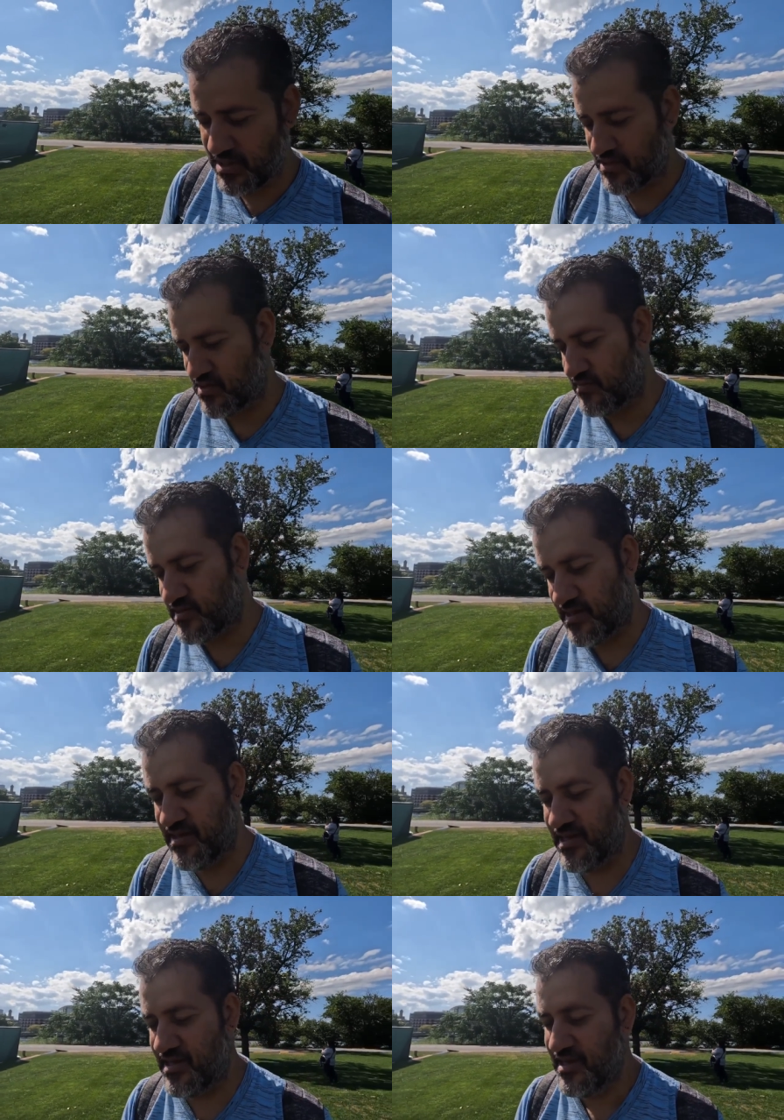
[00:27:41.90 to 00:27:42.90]
the Pikachu's,
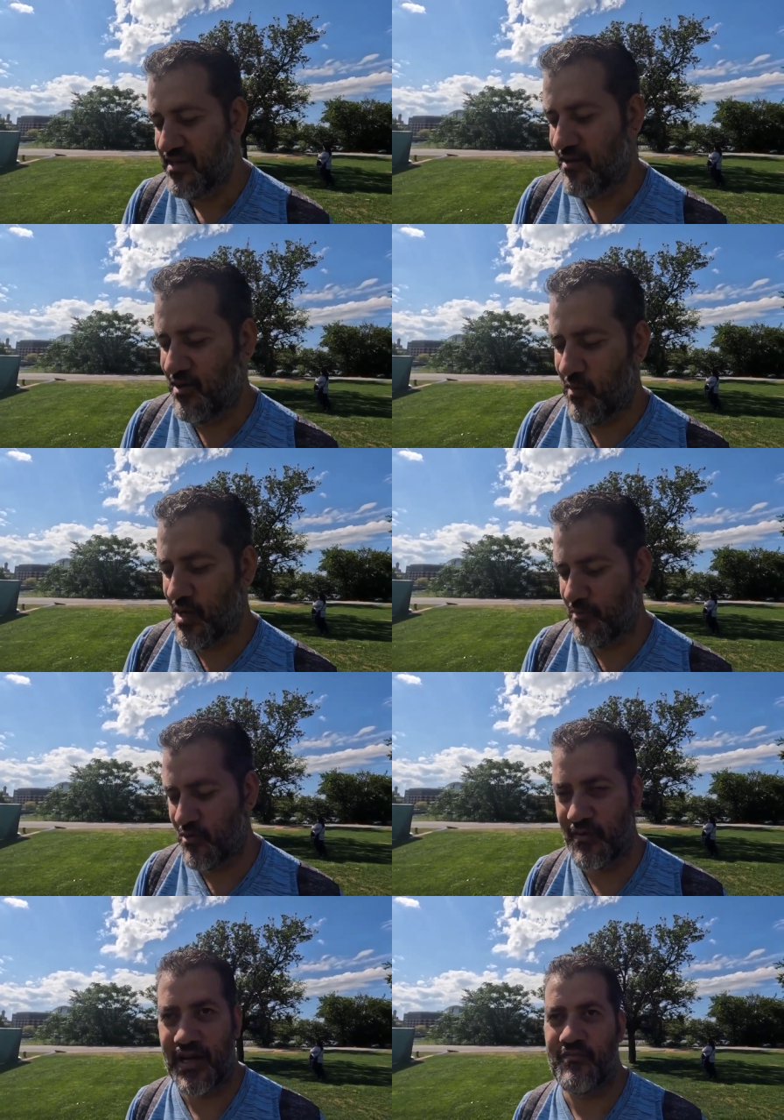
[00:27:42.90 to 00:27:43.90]
all the way up north.